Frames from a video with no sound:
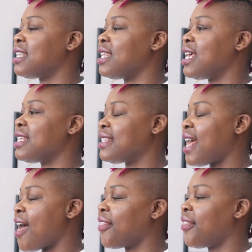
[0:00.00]

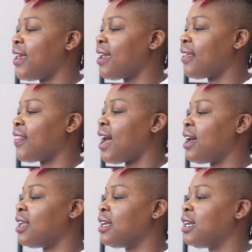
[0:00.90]
that thing
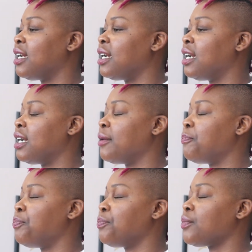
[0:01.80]
that
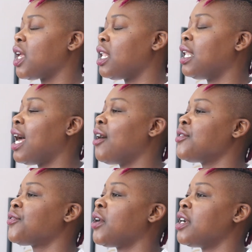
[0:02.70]
allows
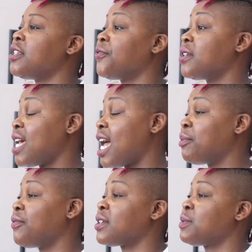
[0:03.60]
for a different type of
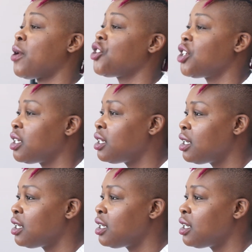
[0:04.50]
expression.